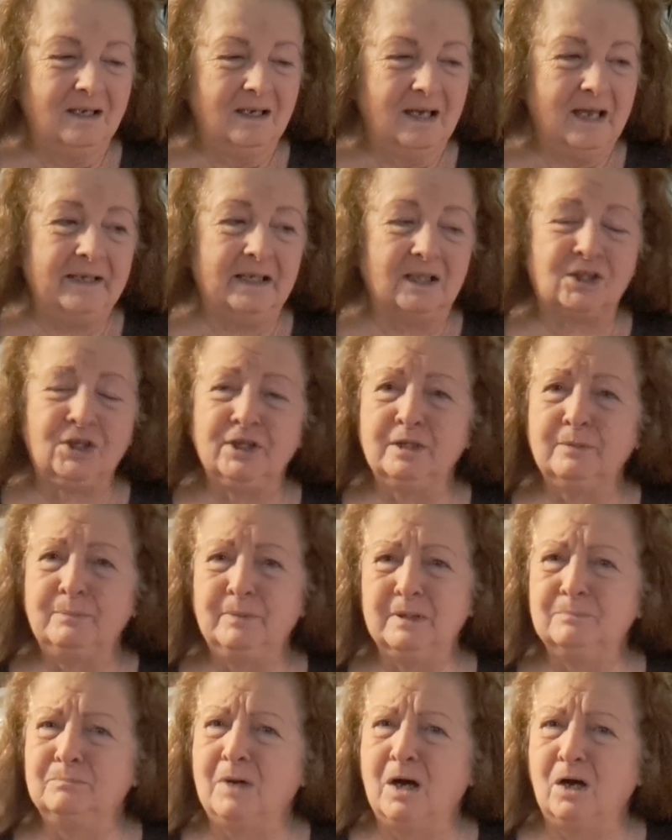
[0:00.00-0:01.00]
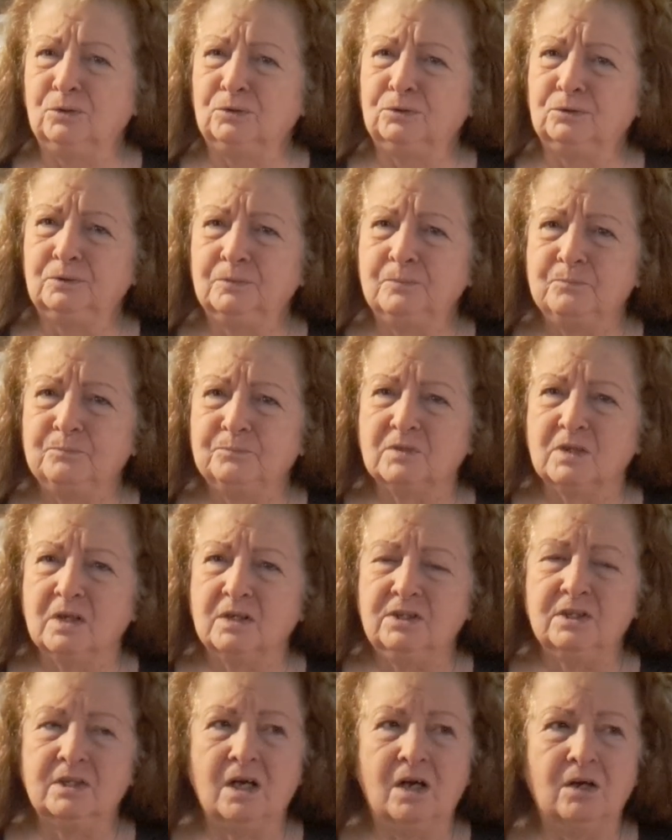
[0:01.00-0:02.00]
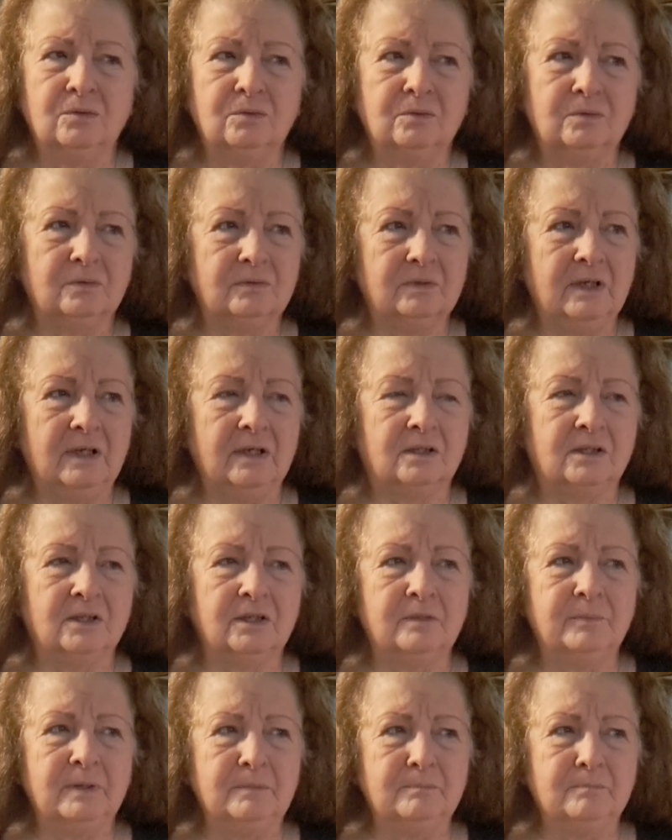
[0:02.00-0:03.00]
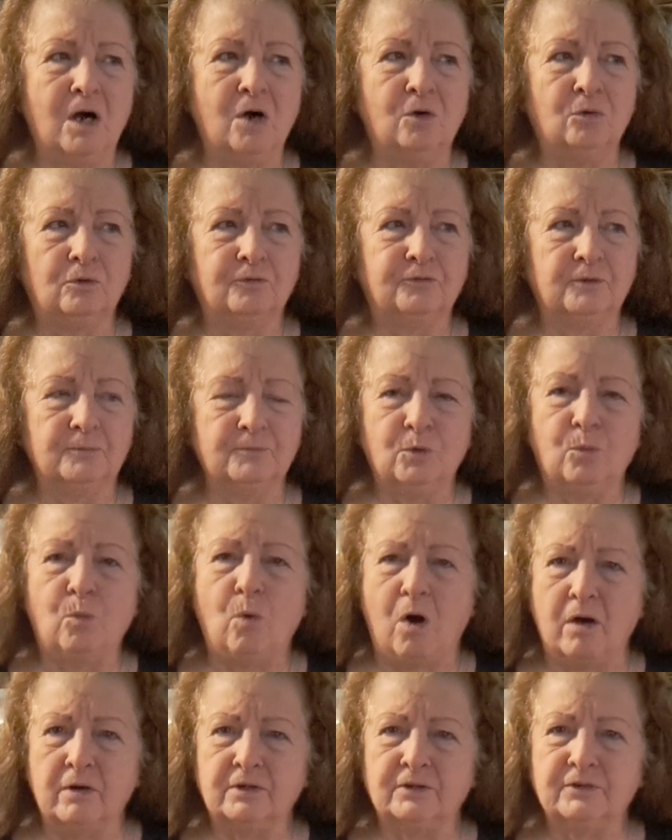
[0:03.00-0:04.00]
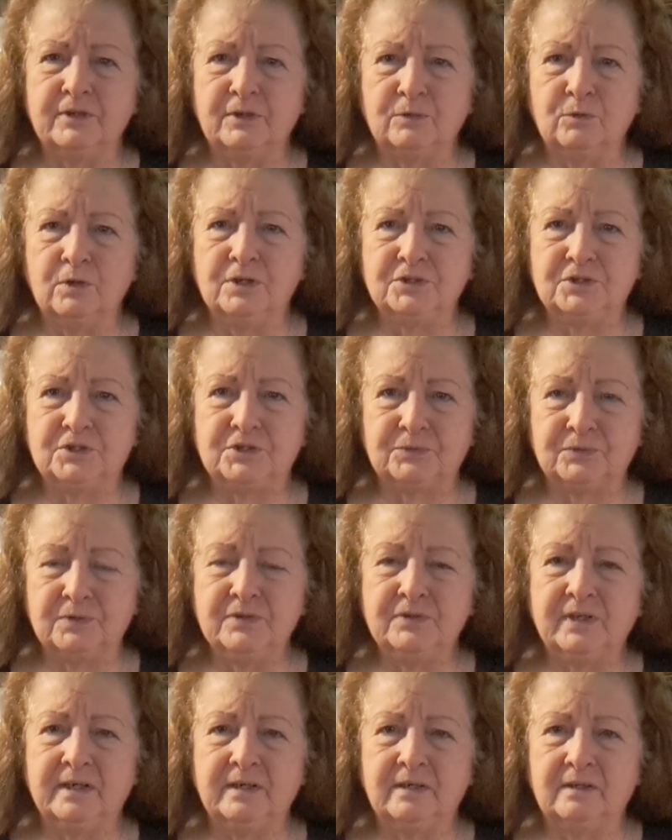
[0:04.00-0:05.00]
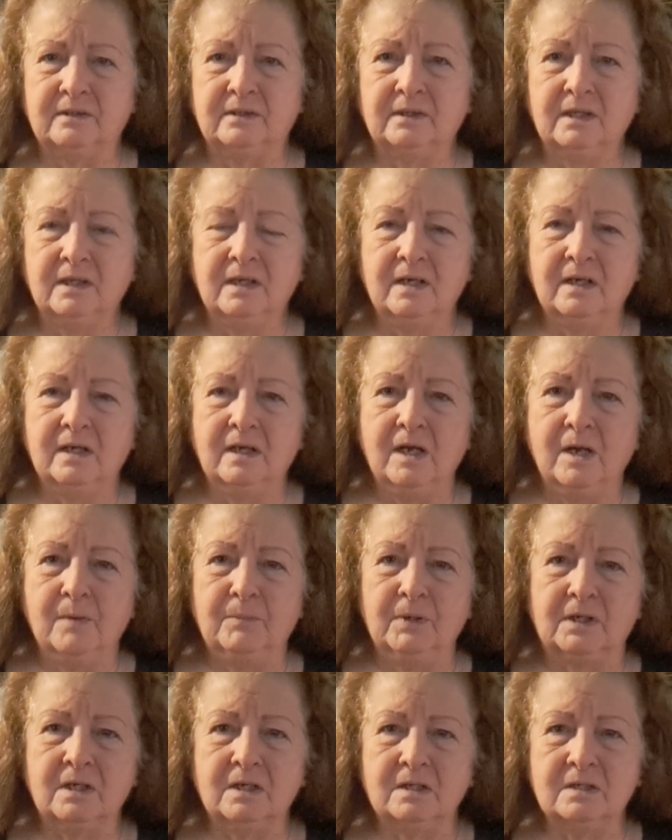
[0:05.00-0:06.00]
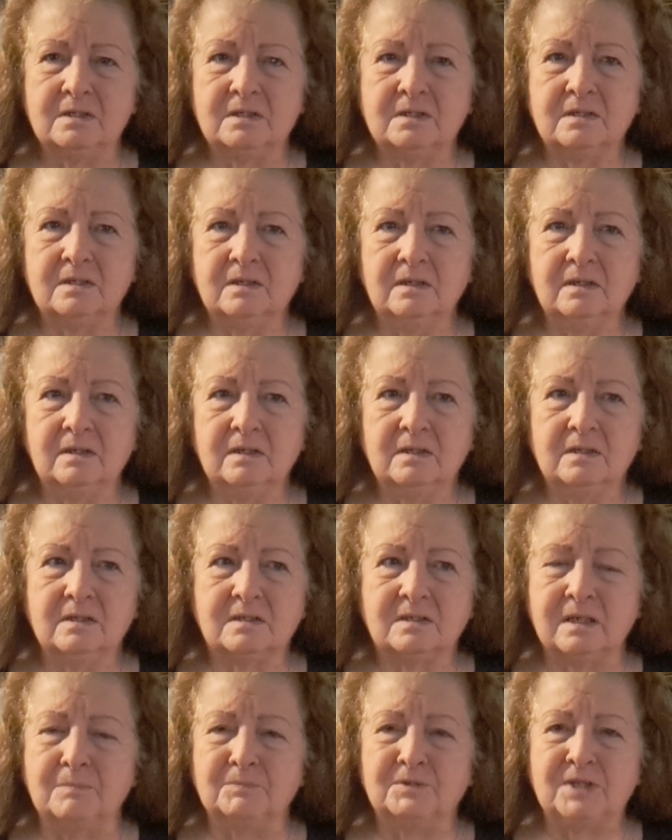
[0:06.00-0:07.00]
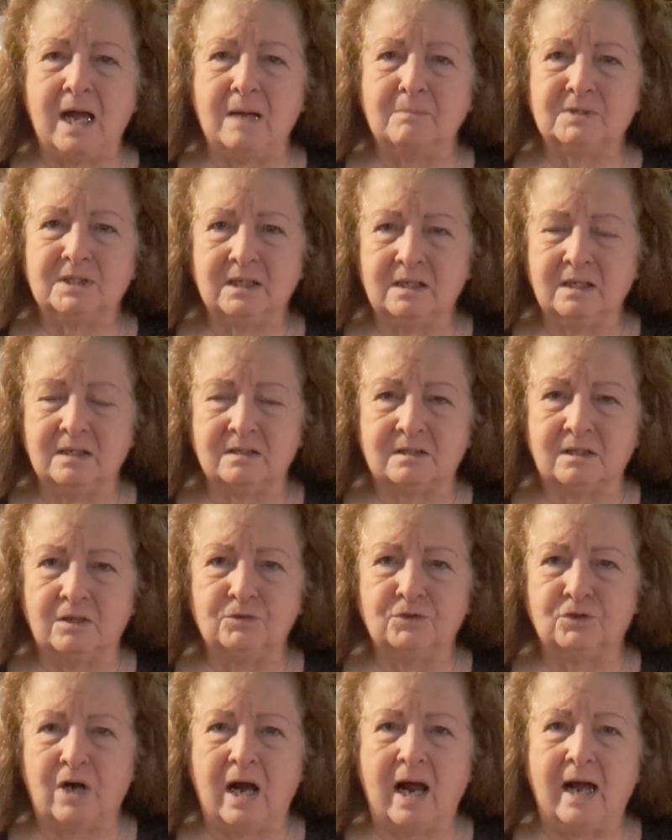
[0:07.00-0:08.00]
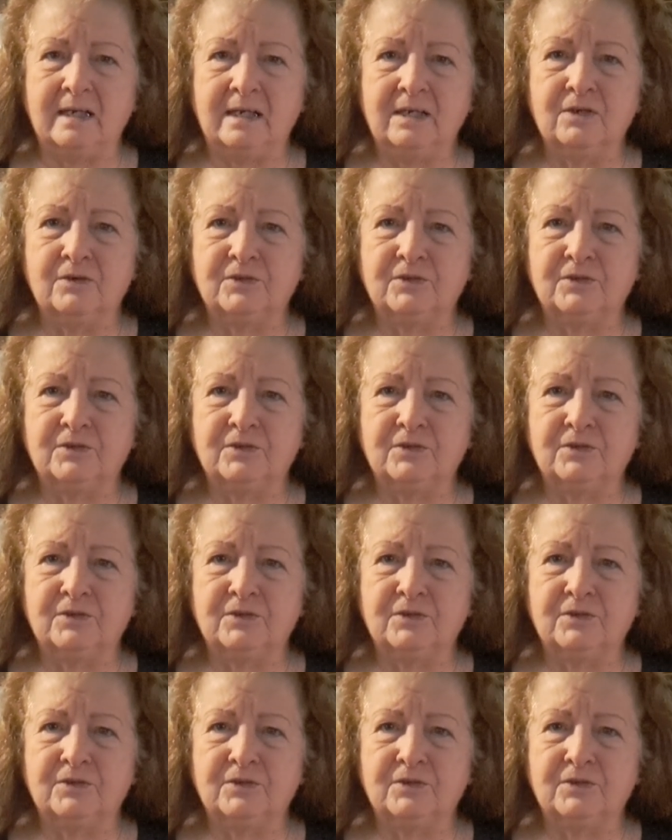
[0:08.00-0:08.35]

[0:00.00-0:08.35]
And it could have been mold. It could have been mold from the water that runs through there. Because sometimes it gets so dry here,